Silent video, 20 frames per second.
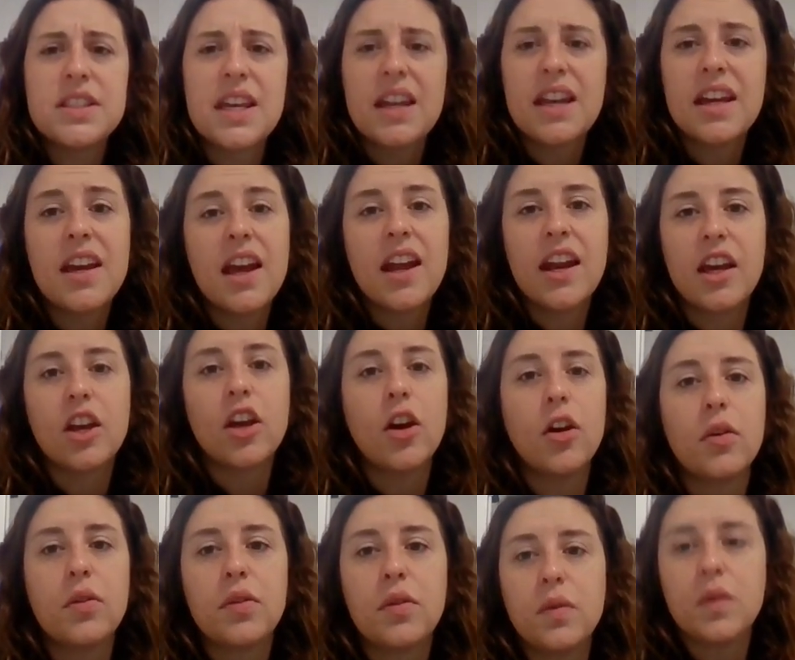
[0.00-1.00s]
going to kind of
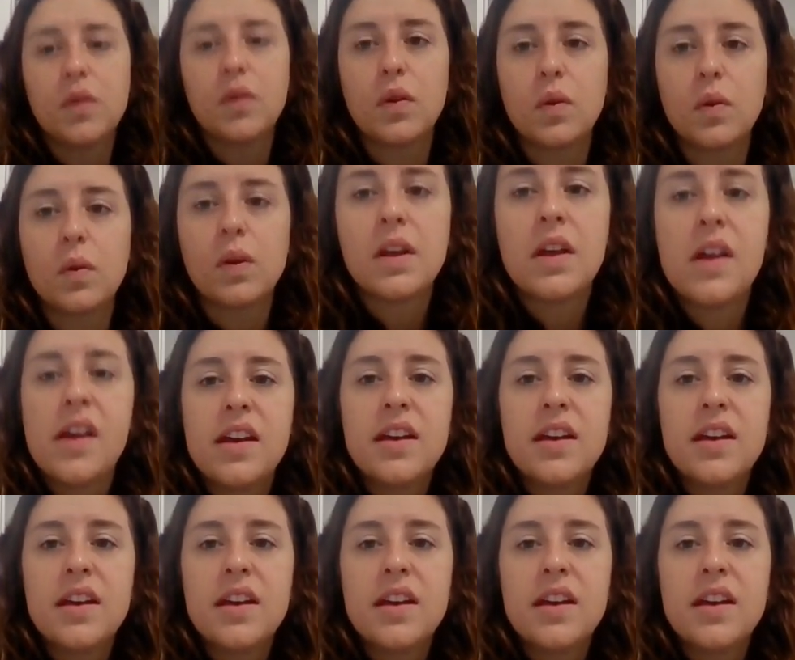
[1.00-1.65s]
go through